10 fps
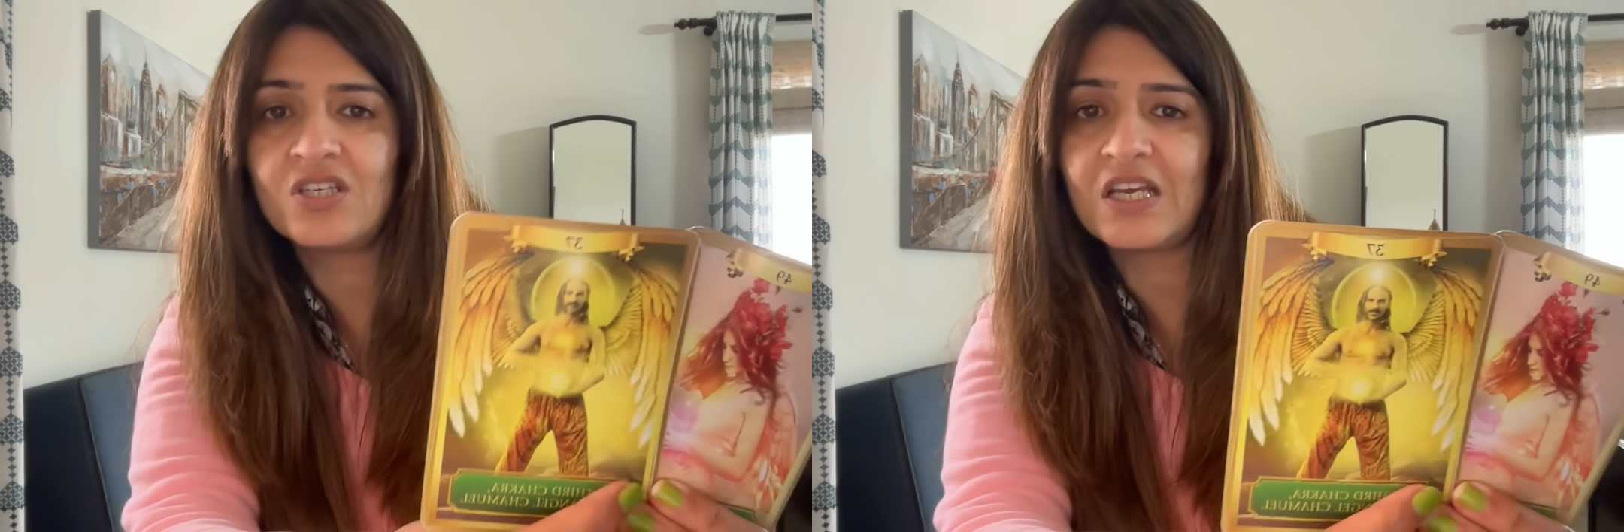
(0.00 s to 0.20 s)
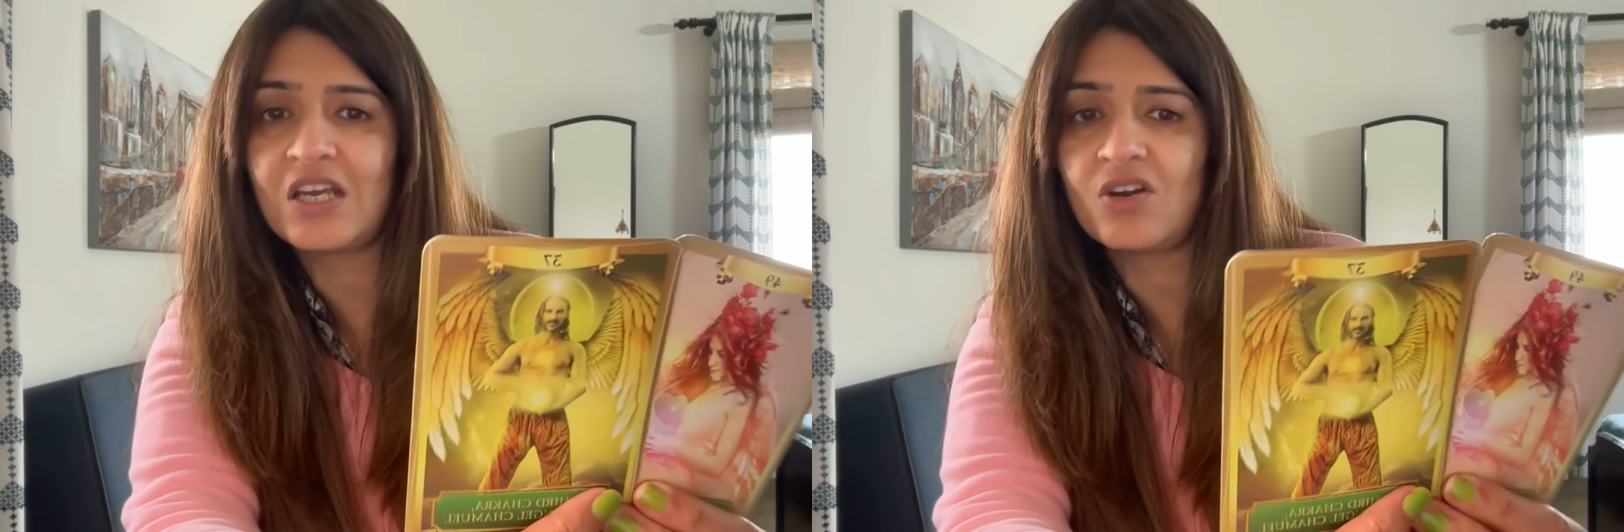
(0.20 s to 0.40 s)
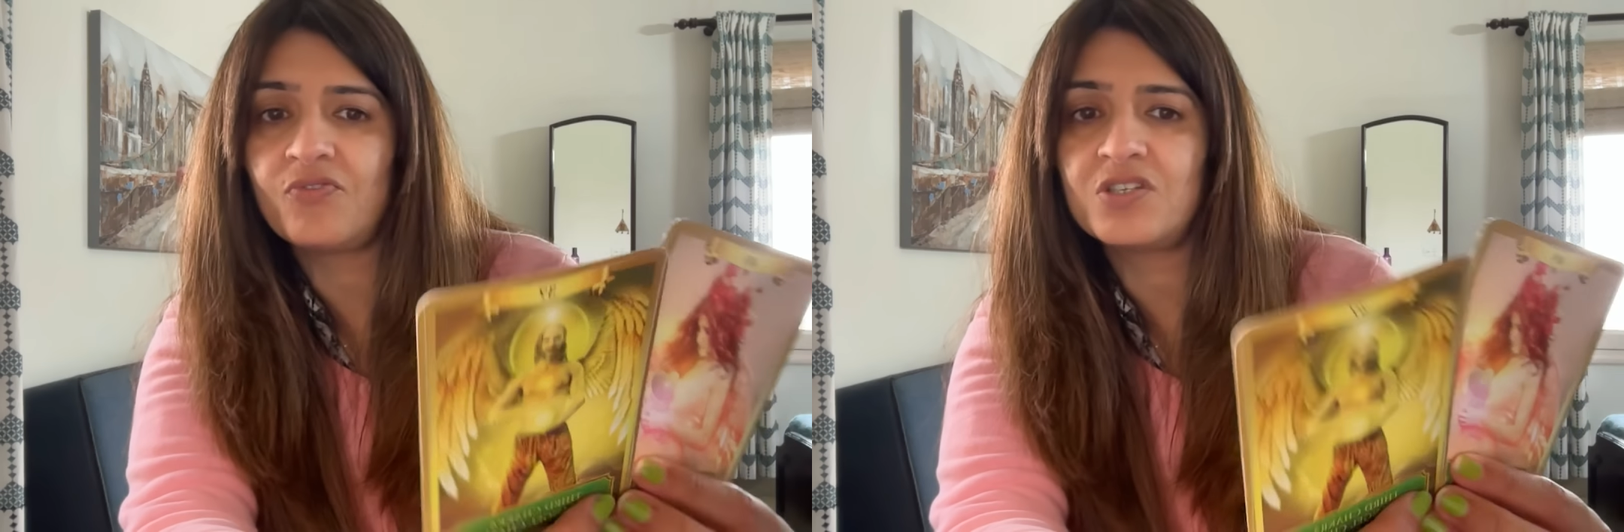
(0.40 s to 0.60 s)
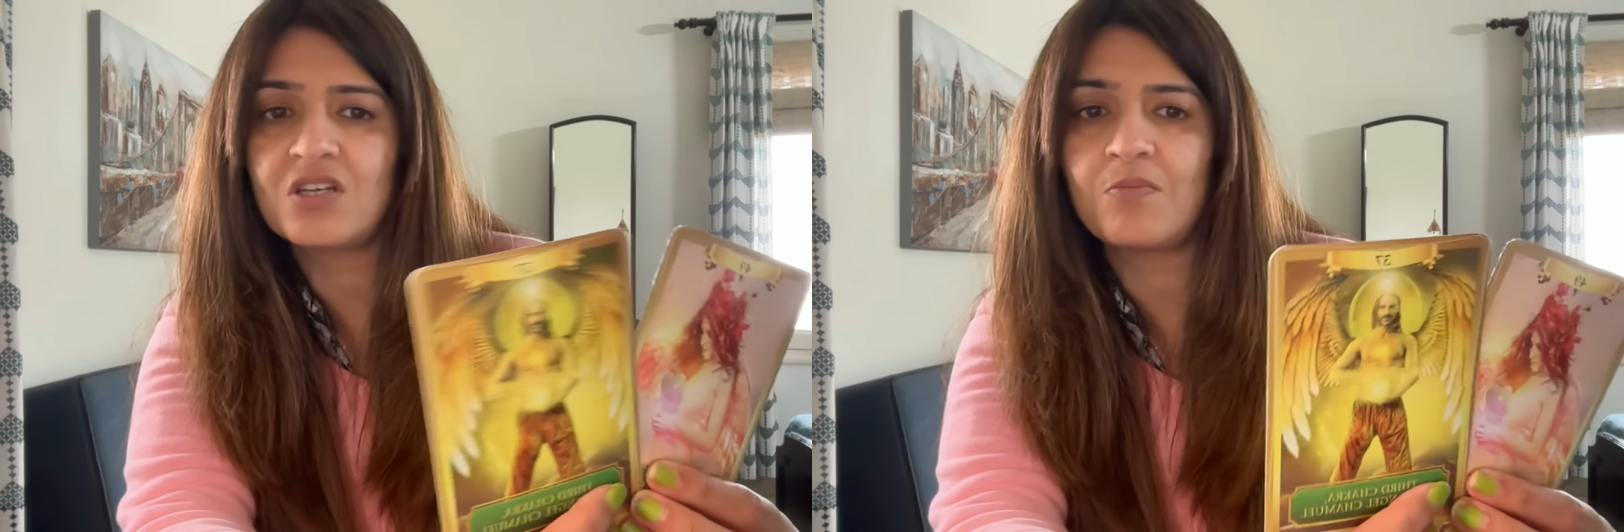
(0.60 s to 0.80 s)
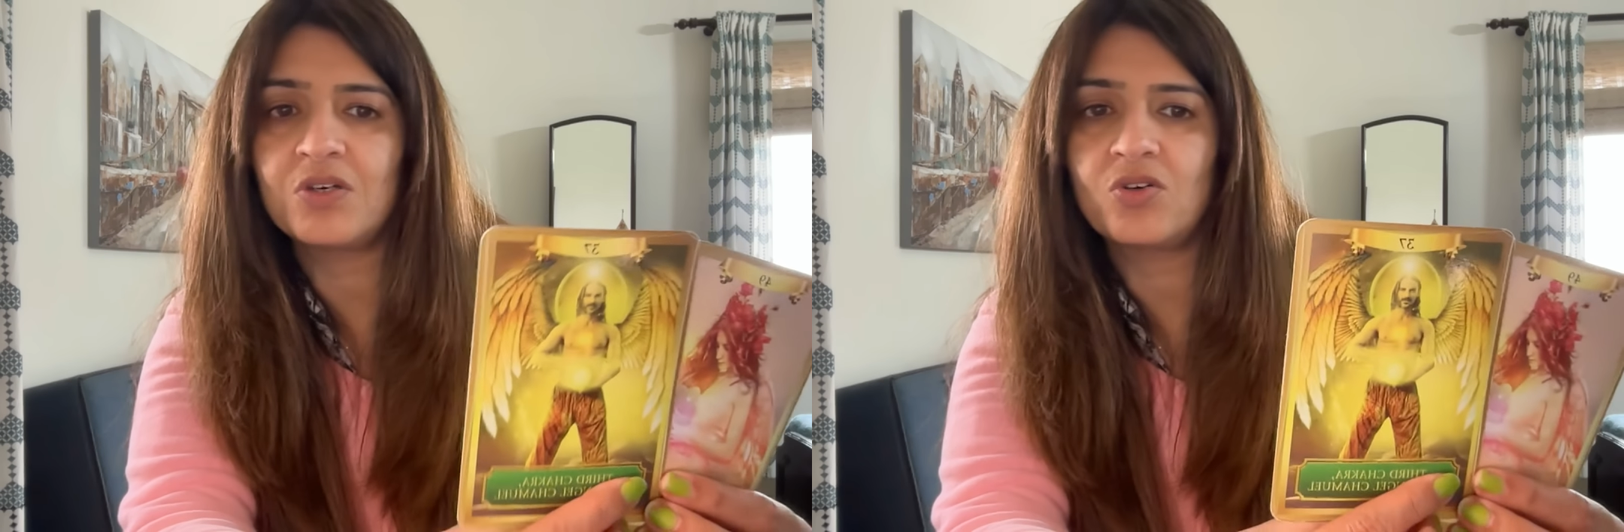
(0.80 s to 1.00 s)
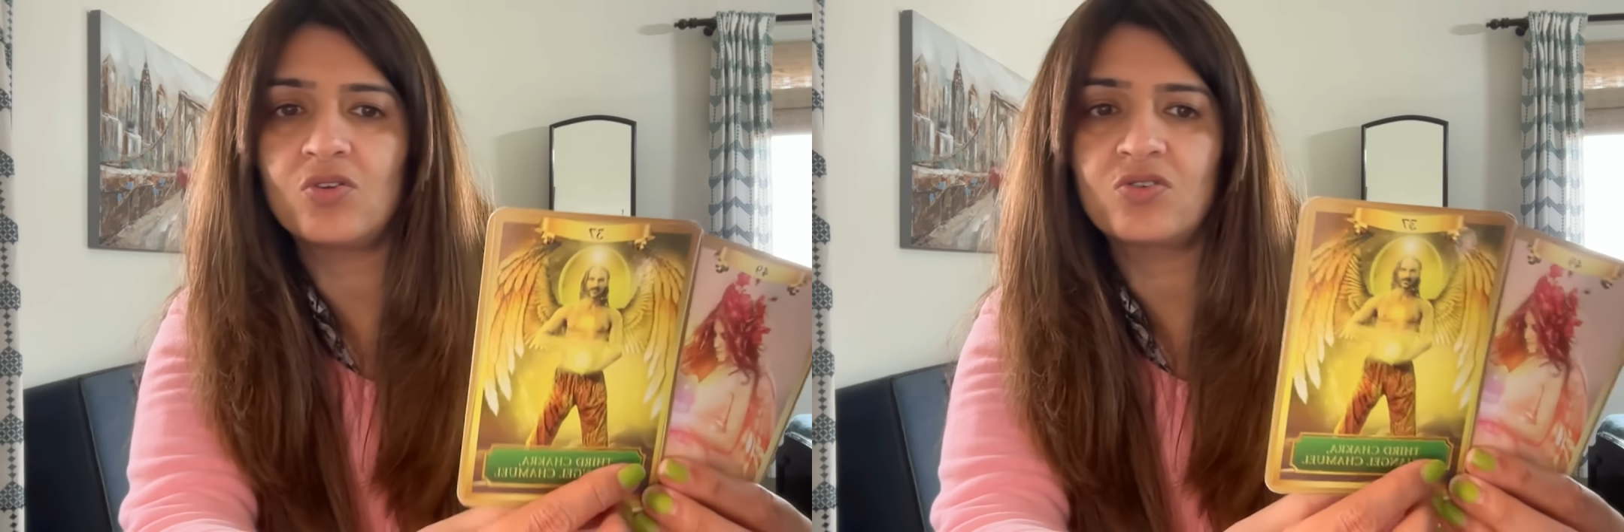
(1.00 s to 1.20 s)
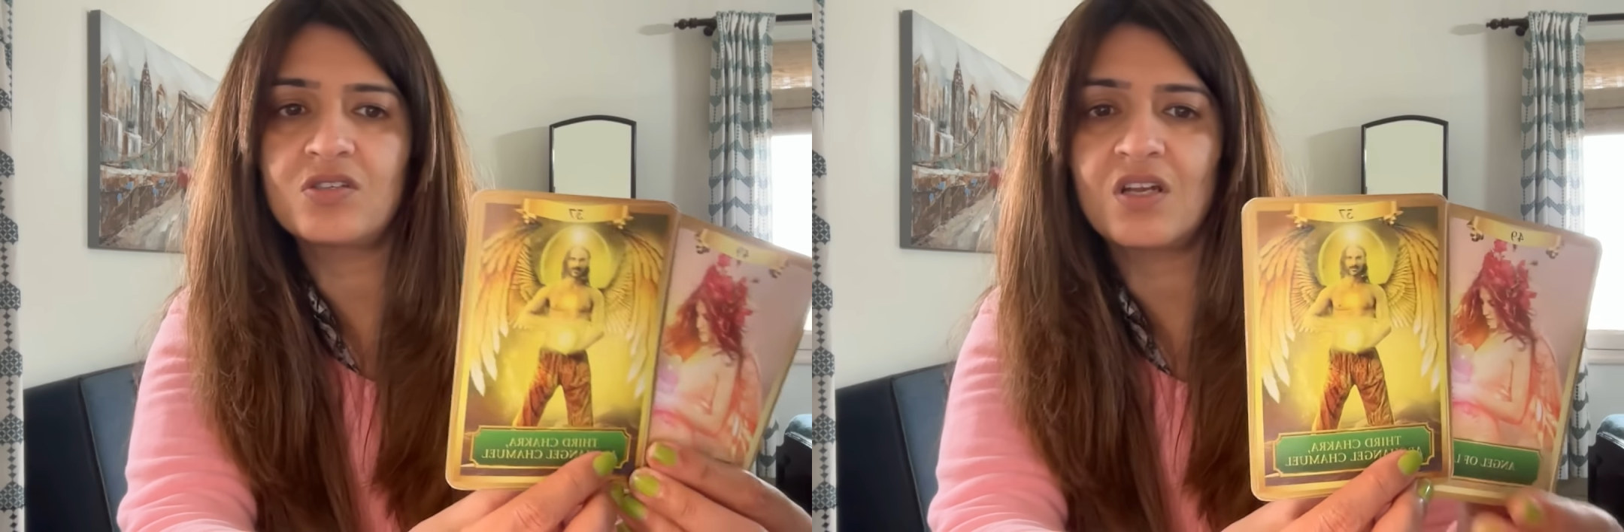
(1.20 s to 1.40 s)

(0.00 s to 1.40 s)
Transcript: Take care of your stomach also is